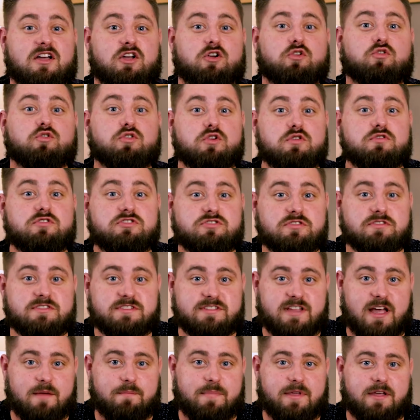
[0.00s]
Crucial
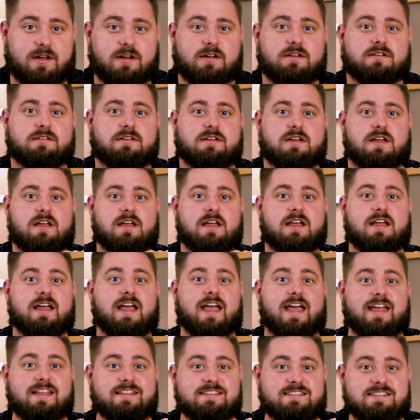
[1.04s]
step here.
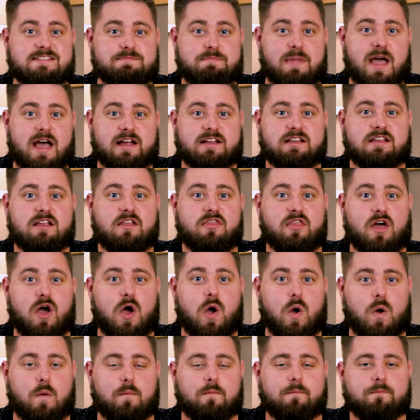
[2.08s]
Inspect the
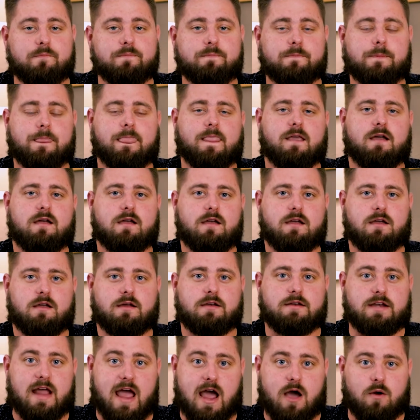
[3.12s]
home.
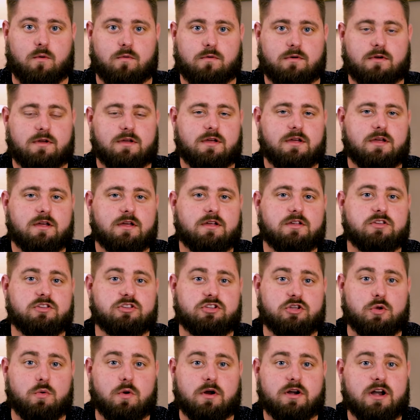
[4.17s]
Now,
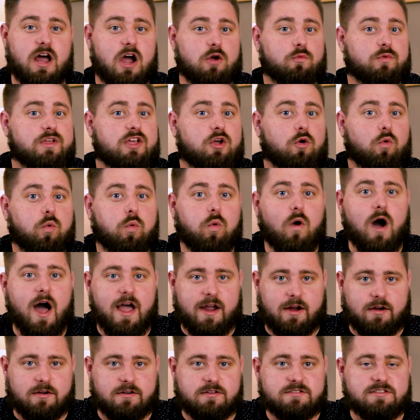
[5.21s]
you are not
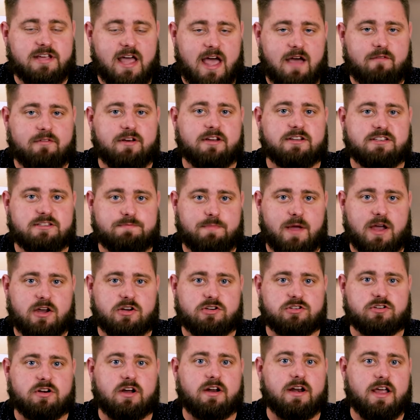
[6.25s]
required to have an
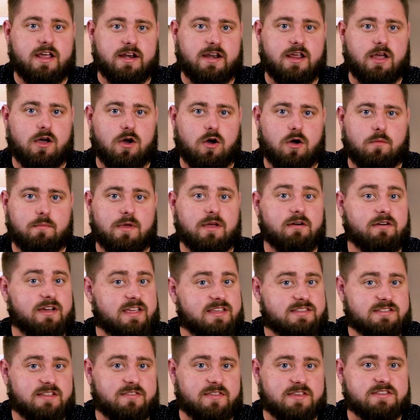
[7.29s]
inspection on any home, at
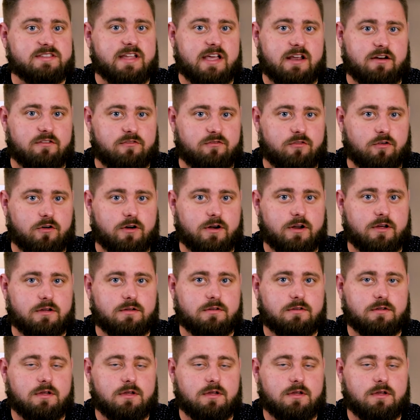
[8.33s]
least in the state of Florida.